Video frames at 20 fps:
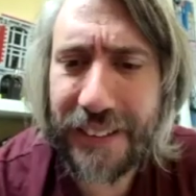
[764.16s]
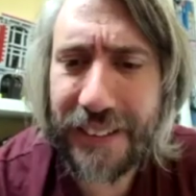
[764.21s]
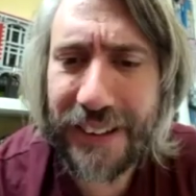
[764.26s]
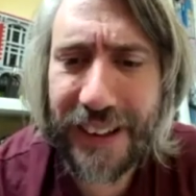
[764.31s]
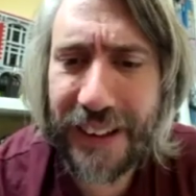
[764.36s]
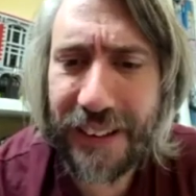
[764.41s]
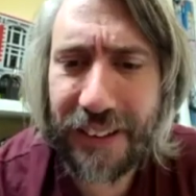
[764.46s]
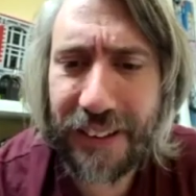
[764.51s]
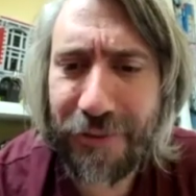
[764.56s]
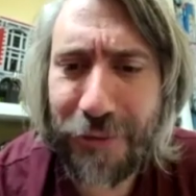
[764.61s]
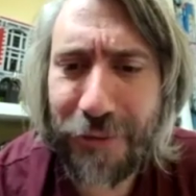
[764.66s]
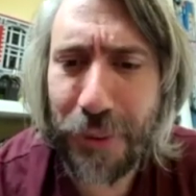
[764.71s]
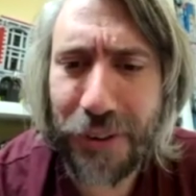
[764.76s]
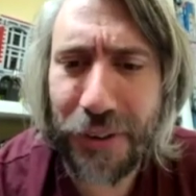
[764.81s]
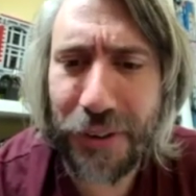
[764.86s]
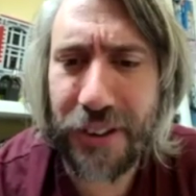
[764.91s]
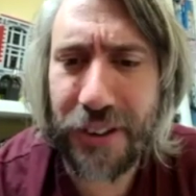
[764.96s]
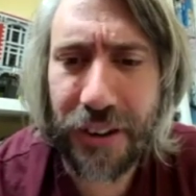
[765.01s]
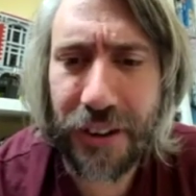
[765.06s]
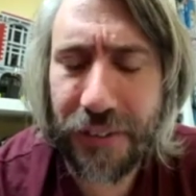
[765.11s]
eh,
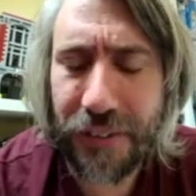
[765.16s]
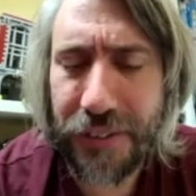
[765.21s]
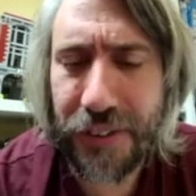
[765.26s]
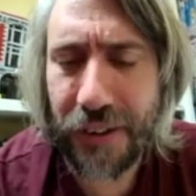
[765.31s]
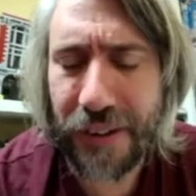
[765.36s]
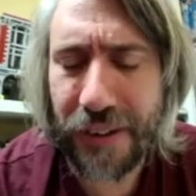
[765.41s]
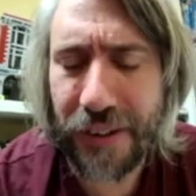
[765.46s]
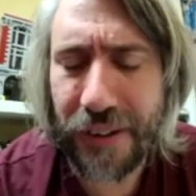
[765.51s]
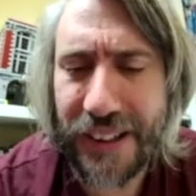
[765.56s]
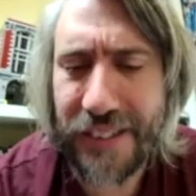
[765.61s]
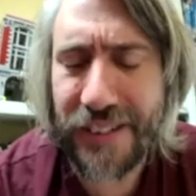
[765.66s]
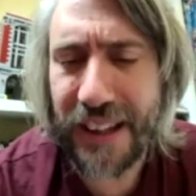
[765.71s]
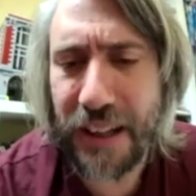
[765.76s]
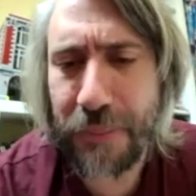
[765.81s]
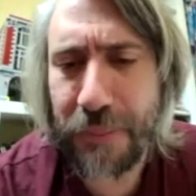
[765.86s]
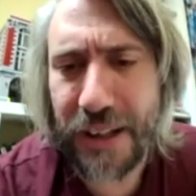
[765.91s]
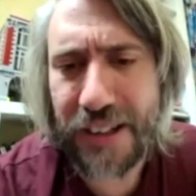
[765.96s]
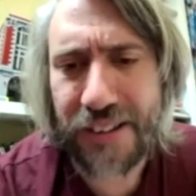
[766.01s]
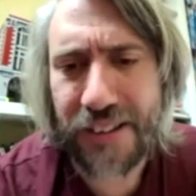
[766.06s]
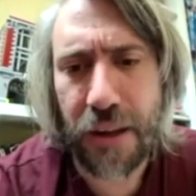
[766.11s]
robust enough, so I had to take
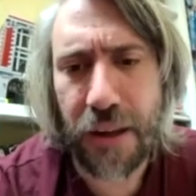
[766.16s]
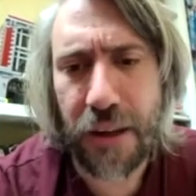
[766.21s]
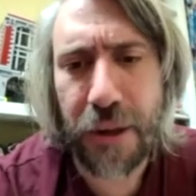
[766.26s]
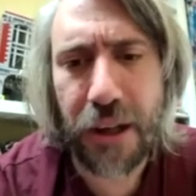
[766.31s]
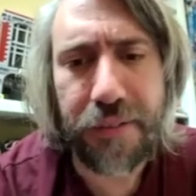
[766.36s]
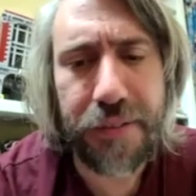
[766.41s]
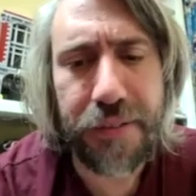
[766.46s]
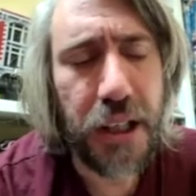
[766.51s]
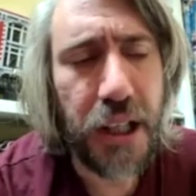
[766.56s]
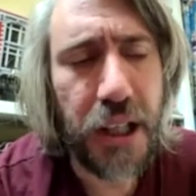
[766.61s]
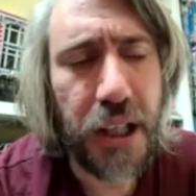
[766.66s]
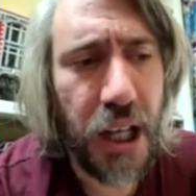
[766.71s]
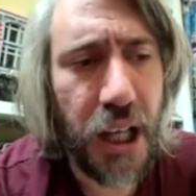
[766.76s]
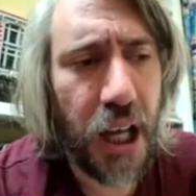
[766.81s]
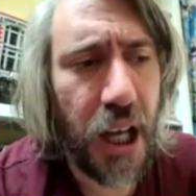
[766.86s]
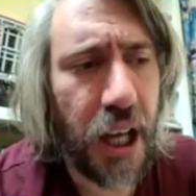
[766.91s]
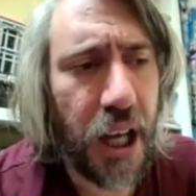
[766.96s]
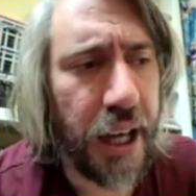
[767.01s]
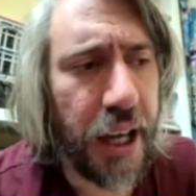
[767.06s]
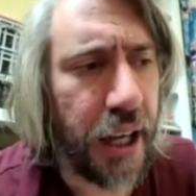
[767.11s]
a bit of time off.
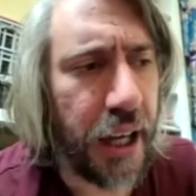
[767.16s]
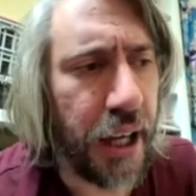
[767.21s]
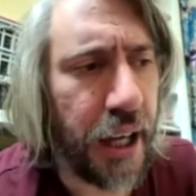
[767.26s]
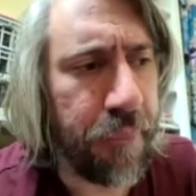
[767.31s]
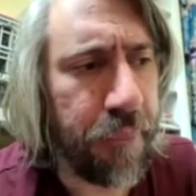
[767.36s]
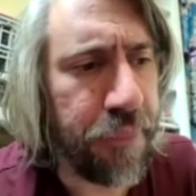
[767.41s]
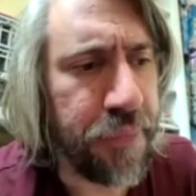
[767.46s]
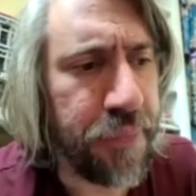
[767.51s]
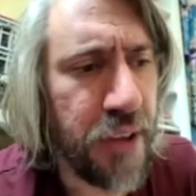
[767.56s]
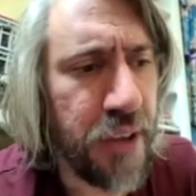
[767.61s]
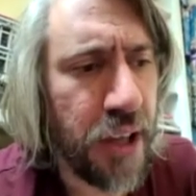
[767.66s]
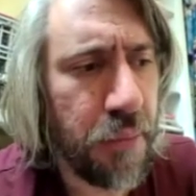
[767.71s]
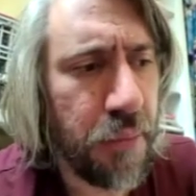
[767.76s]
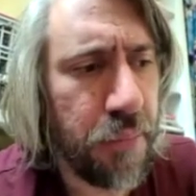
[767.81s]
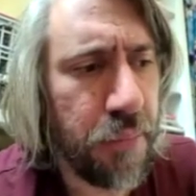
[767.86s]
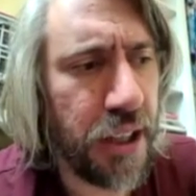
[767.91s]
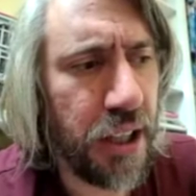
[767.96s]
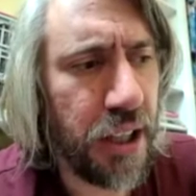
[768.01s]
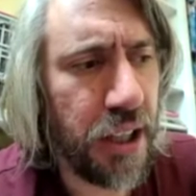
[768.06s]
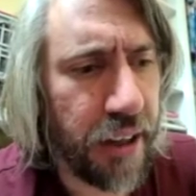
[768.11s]
Um,
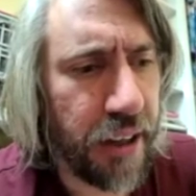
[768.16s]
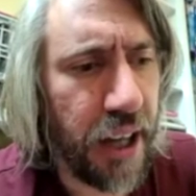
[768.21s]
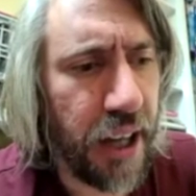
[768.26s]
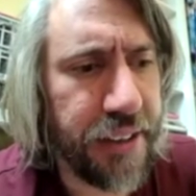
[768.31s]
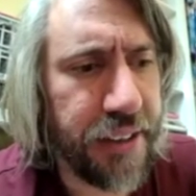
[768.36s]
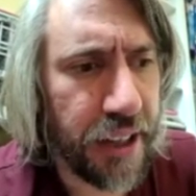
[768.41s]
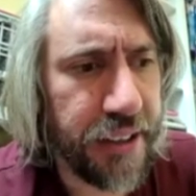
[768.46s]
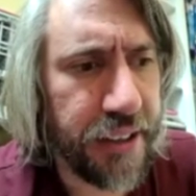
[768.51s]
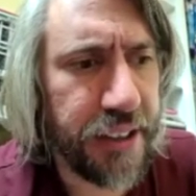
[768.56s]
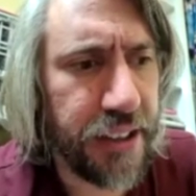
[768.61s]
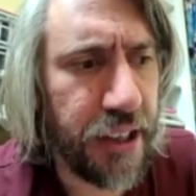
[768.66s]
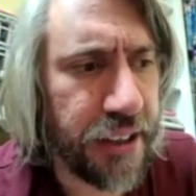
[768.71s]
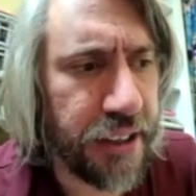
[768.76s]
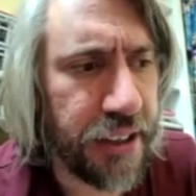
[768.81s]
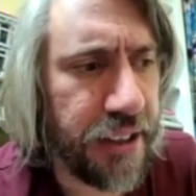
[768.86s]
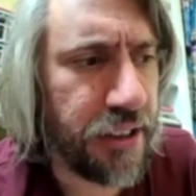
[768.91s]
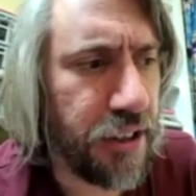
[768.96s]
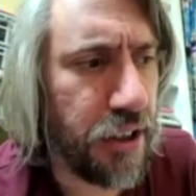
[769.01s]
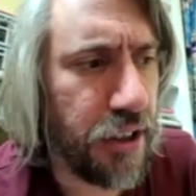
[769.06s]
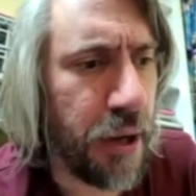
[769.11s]
but you know, I, I, did, I
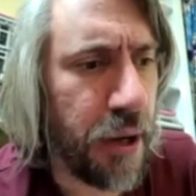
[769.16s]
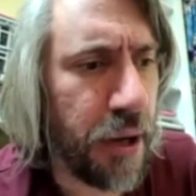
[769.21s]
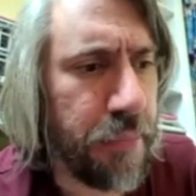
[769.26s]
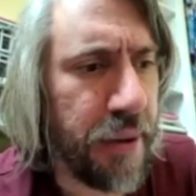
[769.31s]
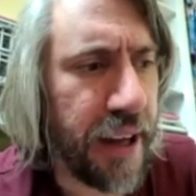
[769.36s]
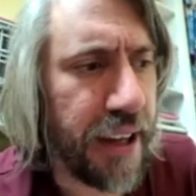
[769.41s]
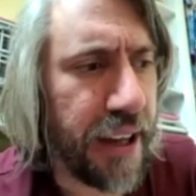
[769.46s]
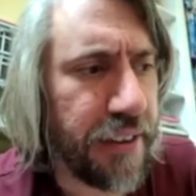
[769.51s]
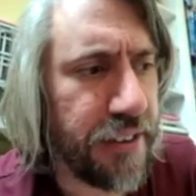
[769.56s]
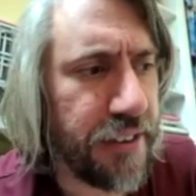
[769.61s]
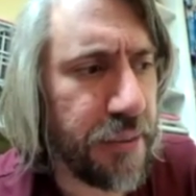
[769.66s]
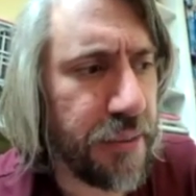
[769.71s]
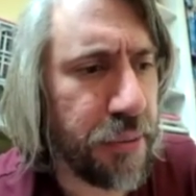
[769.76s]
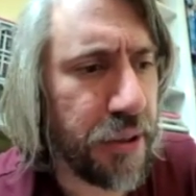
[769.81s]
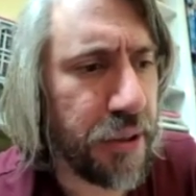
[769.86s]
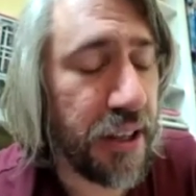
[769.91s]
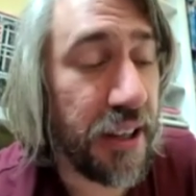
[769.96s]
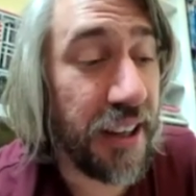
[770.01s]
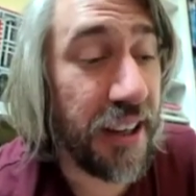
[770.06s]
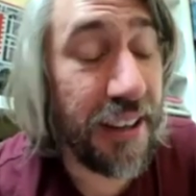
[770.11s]
did do my best.
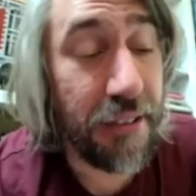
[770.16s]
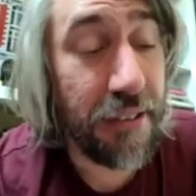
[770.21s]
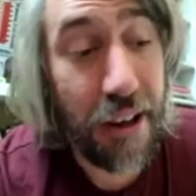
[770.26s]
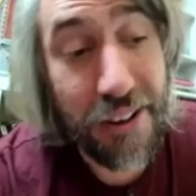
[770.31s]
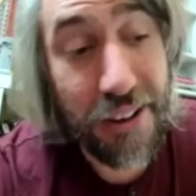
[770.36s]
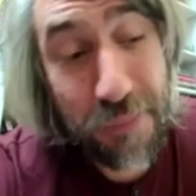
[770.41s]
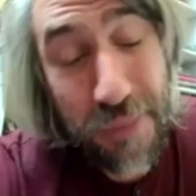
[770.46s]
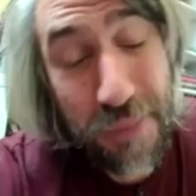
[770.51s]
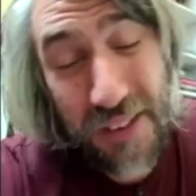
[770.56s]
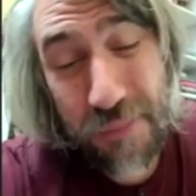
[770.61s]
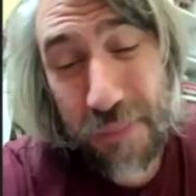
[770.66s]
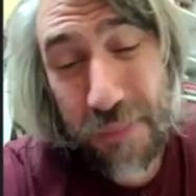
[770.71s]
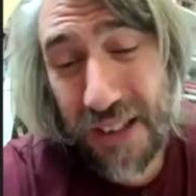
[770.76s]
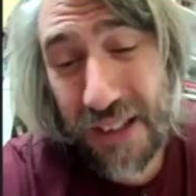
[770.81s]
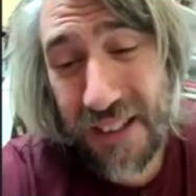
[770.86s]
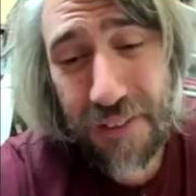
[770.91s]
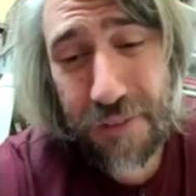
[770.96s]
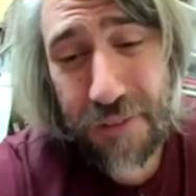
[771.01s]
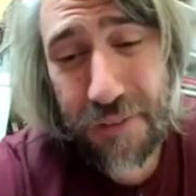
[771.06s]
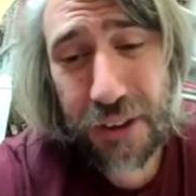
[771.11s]
But you eh, know, it's, it's
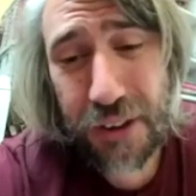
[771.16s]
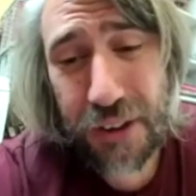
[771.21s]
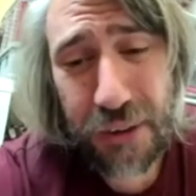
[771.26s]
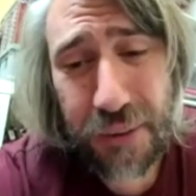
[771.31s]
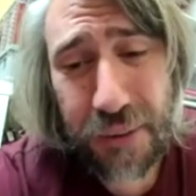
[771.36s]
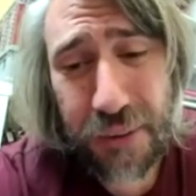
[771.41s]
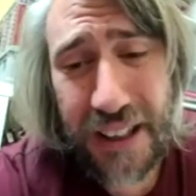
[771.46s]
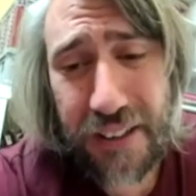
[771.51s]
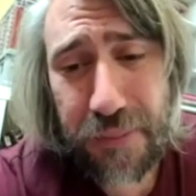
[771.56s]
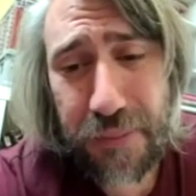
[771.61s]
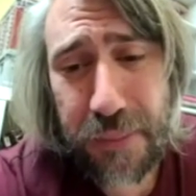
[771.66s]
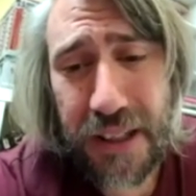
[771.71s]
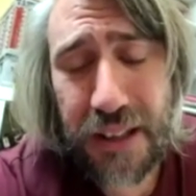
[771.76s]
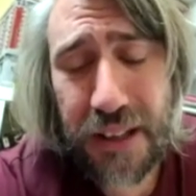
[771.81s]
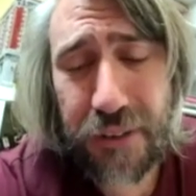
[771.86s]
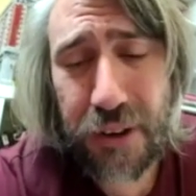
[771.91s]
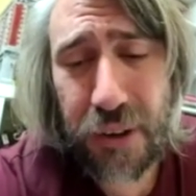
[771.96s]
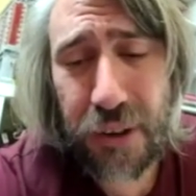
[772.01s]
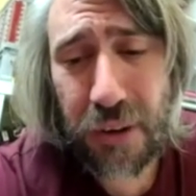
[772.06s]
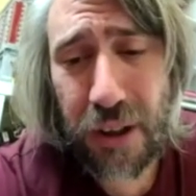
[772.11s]
been difficult. It has been
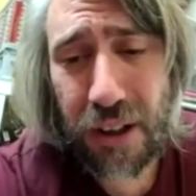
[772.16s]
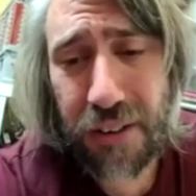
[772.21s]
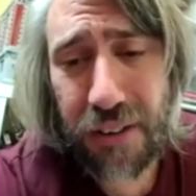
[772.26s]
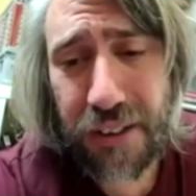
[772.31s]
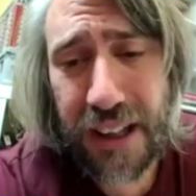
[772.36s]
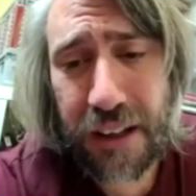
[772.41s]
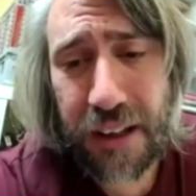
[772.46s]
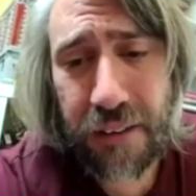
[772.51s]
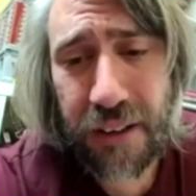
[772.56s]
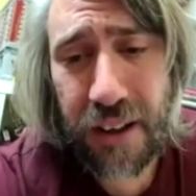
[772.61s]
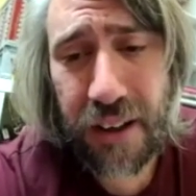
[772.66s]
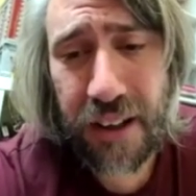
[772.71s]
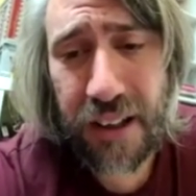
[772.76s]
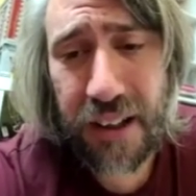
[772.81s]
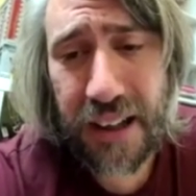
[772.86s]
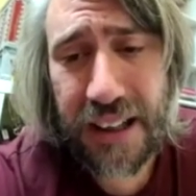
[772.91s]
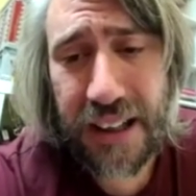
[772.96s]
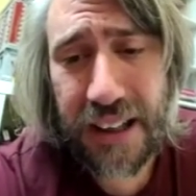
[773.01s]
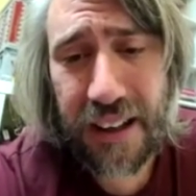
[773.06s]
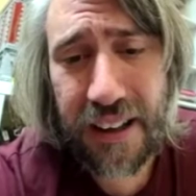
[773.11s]
difficult lockdown. I,
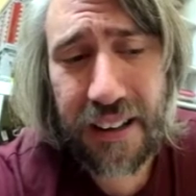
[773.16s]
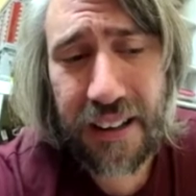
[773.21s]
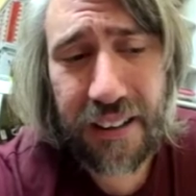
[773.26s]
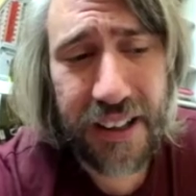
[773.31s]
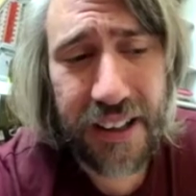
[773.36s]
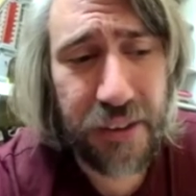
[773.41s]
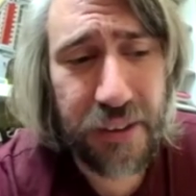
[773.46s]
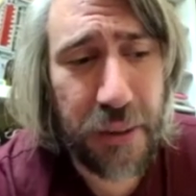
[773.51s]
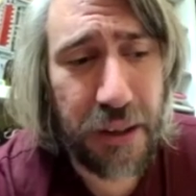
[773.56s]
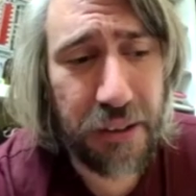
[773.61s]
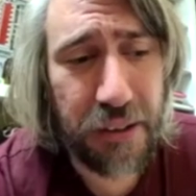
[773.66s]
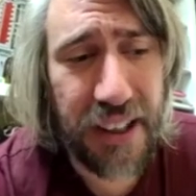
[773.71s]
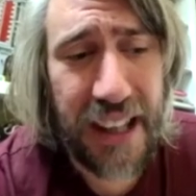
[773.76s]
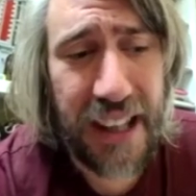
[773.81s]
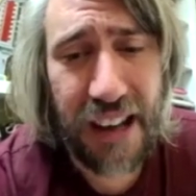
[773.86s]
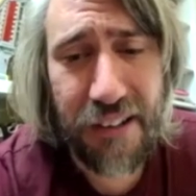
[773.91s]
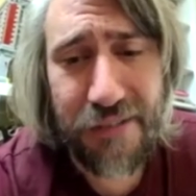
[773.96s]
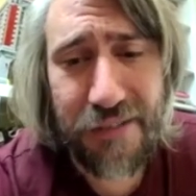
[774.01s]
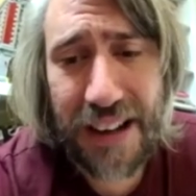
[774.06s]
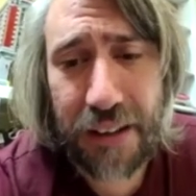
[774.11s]
I, I like to be able to
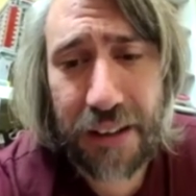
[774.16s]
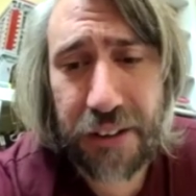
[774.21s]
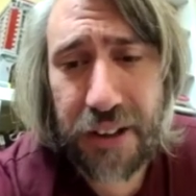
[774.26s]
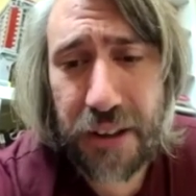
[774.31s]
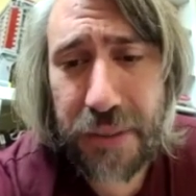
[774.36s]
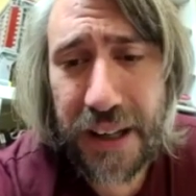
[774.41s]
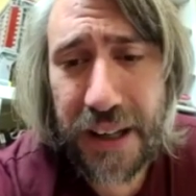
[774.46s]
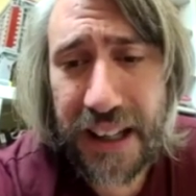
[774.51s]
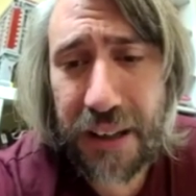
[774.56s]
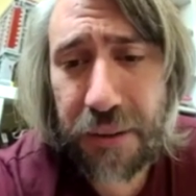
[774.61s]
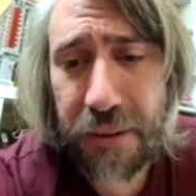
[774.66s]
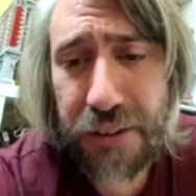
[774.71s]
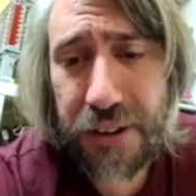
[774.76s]
get around and about.